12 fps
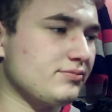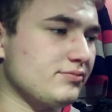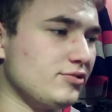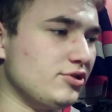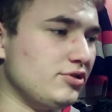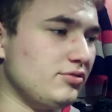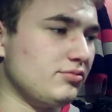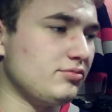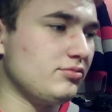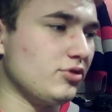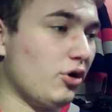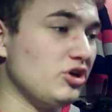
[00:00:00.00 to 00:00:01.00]
Ooh.
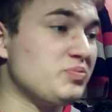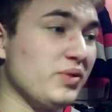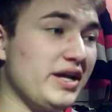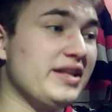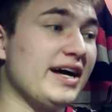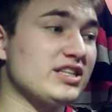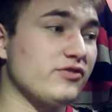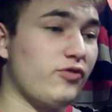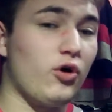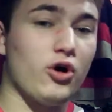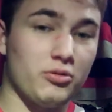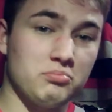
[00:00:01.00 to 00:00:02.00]
Oh, he's bleeding. That's a
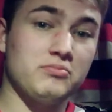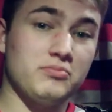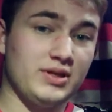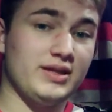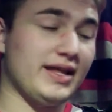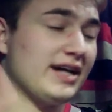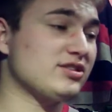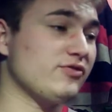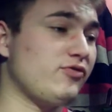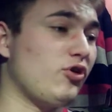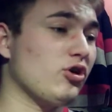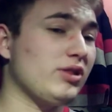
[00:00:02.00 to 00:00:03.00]
4. That's a
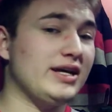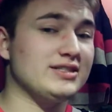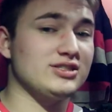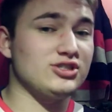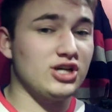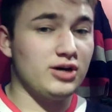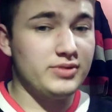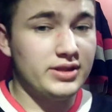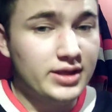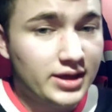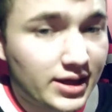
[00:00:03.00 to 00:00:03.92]
4, ladies and gentlemen.